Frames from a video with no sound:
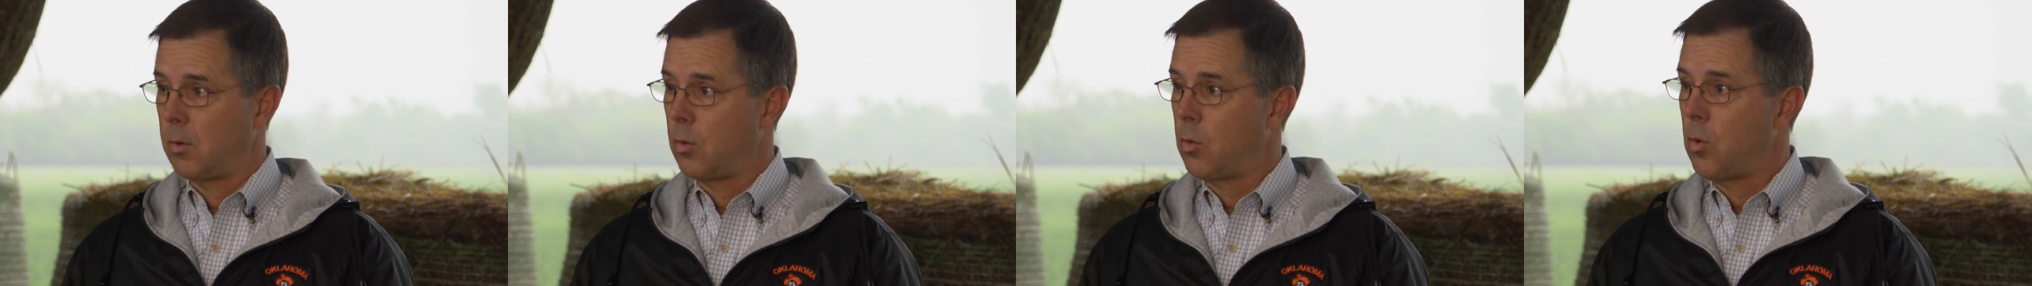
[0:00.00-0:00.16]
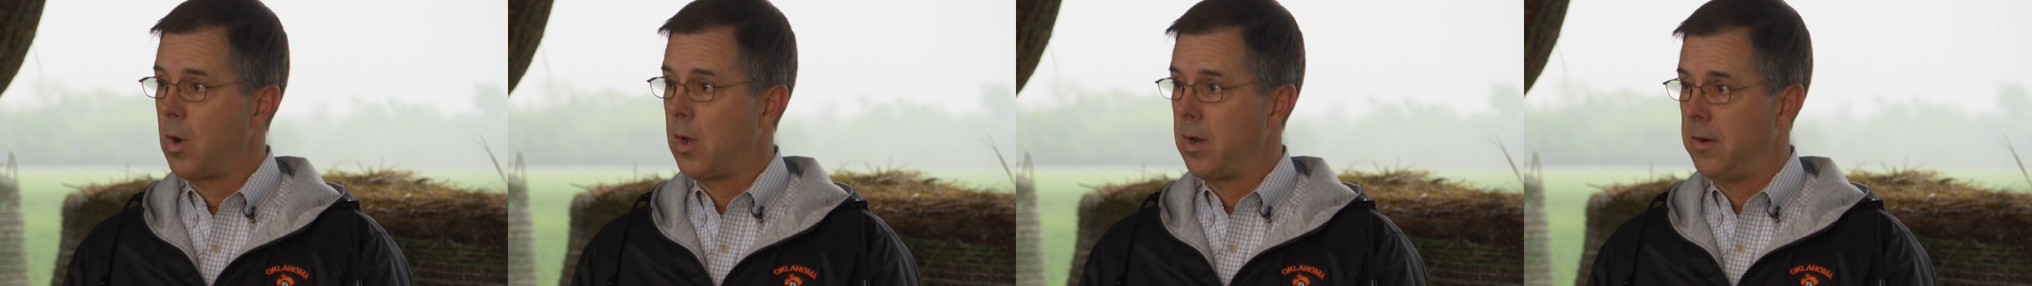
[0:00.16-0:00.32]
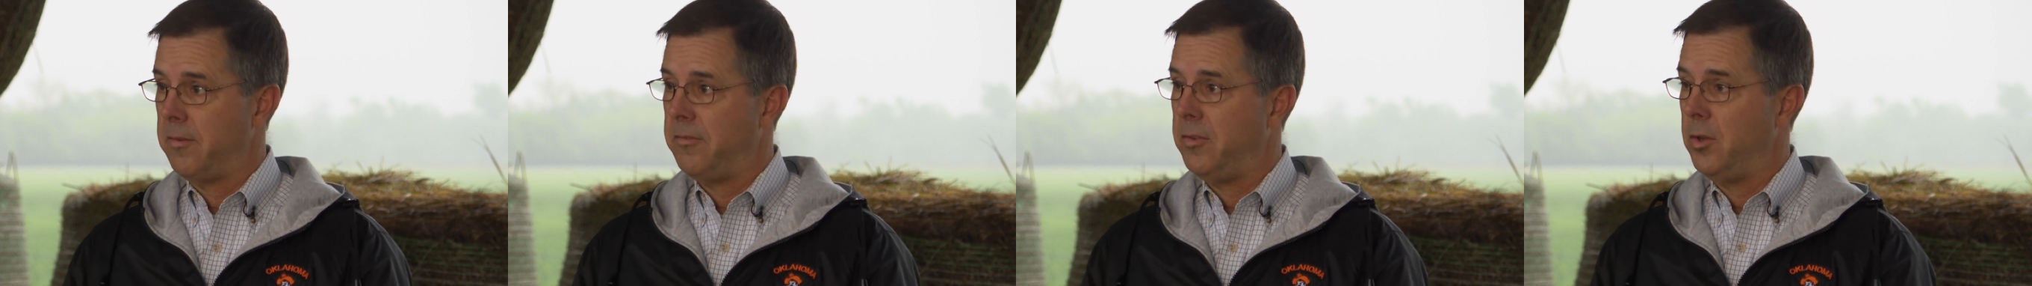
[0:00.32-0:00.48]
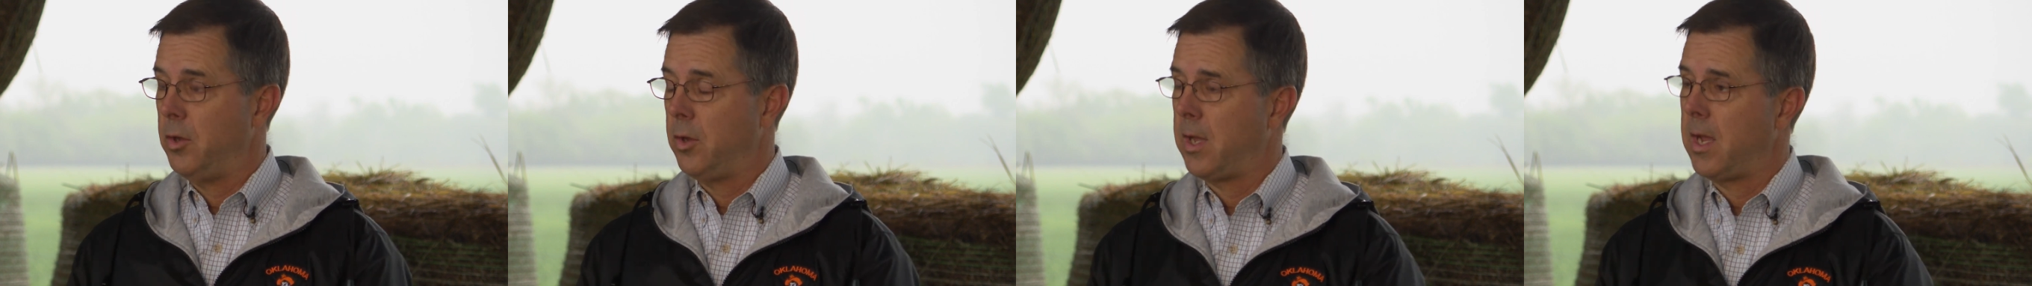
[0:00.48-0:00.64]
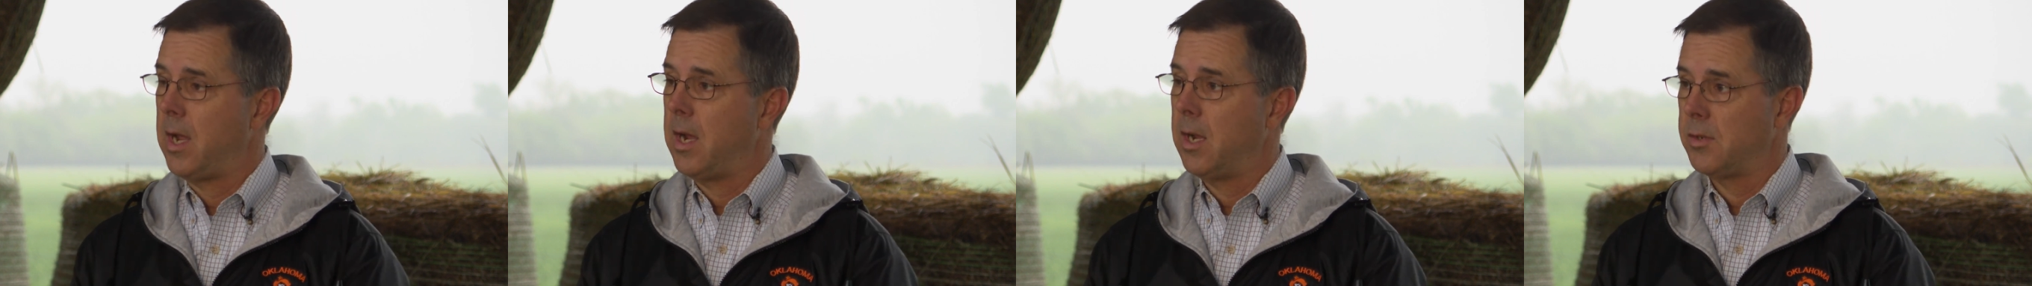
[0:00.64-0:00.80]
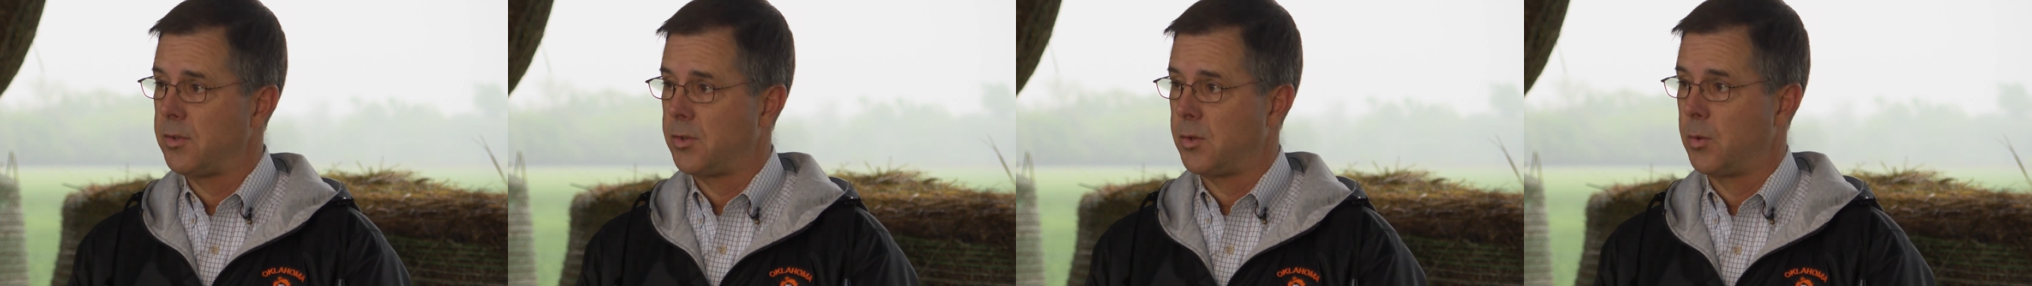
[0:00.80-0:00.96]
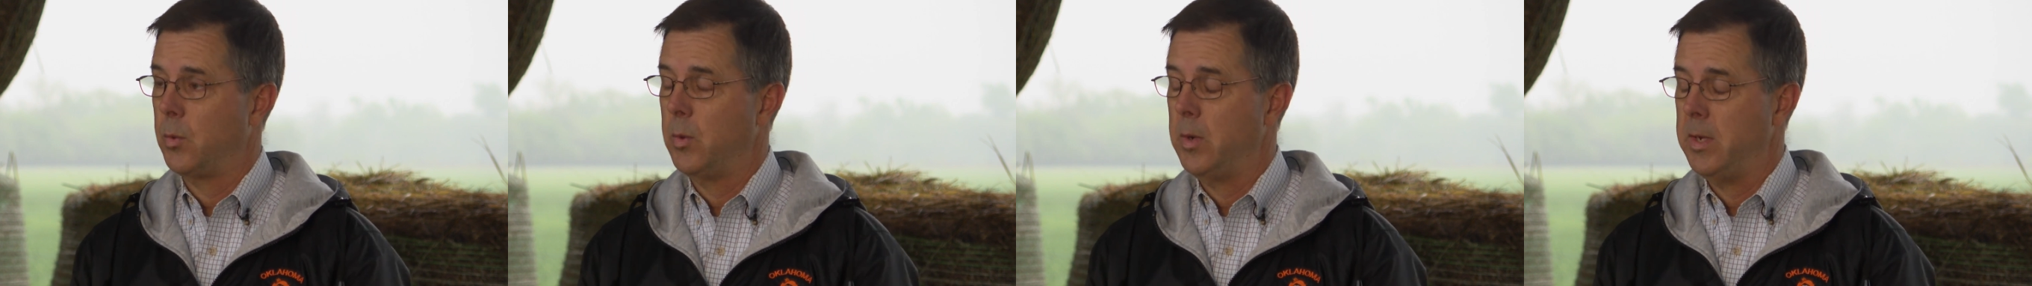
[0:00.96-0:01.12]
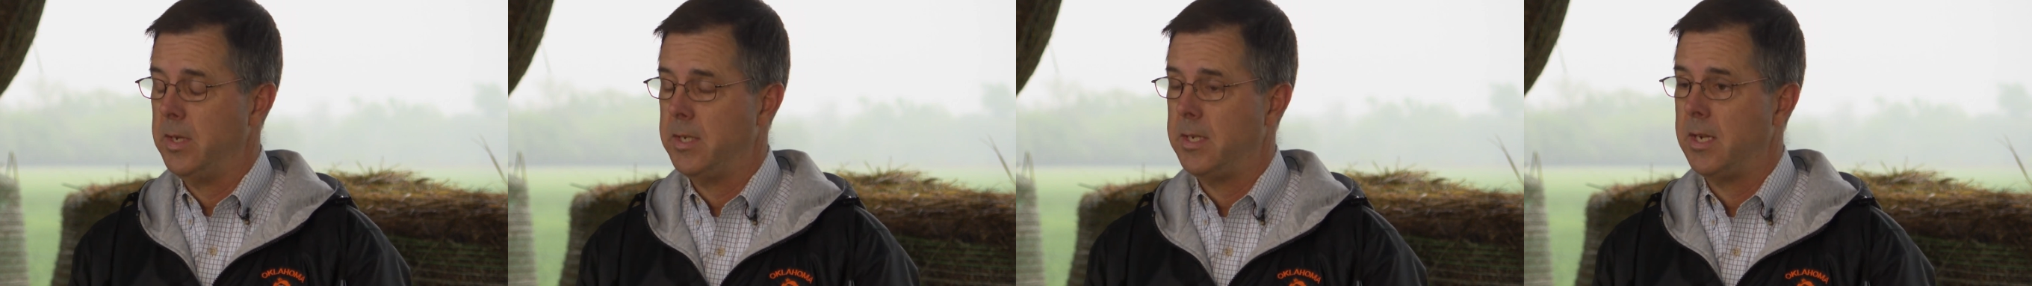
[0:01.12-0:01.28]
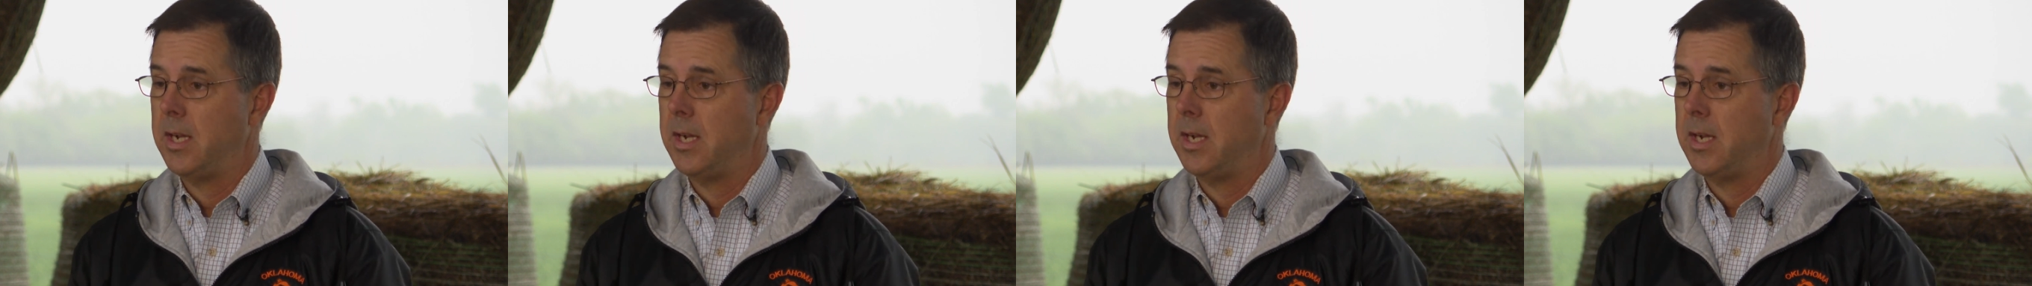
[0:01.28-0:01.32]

quite a few cows that we